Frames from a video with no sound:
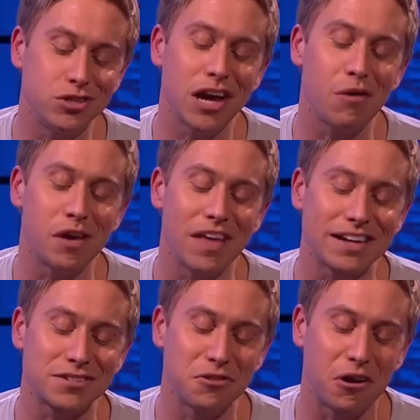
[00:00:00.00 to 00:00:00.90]
Tell me
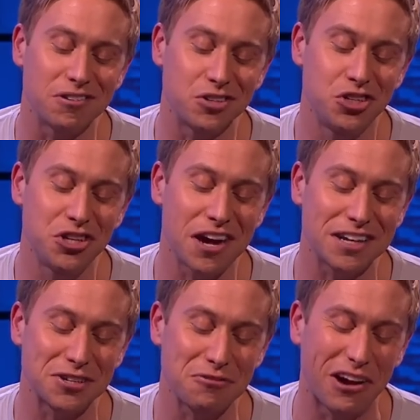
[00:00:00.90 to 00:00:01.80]
that's not
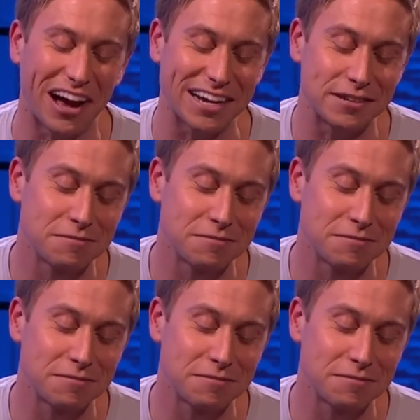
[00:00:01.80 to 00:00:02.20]
just right.